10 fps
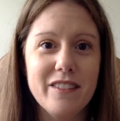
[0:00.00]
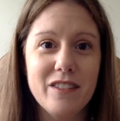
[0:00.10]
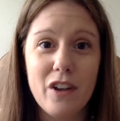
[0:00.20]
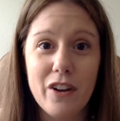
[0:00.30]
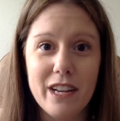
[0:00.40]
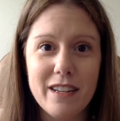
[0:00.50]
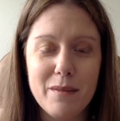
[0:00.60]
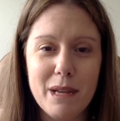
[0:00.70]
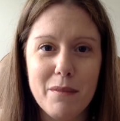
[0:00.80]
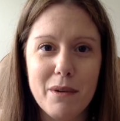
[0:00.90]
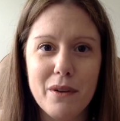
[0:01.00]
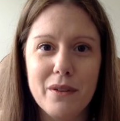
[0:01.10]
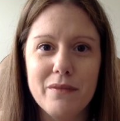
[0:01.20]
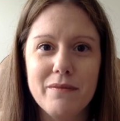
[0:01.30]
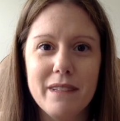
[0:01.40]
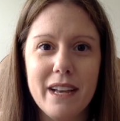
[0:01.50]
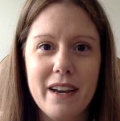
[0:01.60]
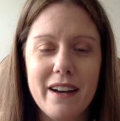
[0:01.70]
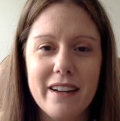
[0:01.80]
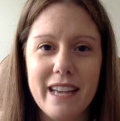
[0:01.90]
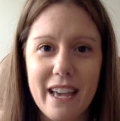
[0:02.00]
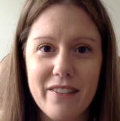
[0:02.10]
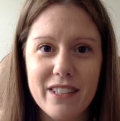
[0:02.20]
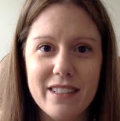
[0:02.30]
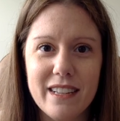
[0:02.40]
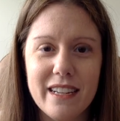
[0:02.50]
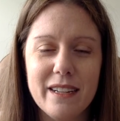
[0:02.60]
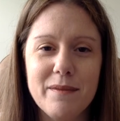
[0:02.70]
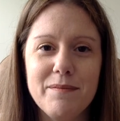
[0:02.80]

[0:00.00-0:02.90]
talking to people, canvassing,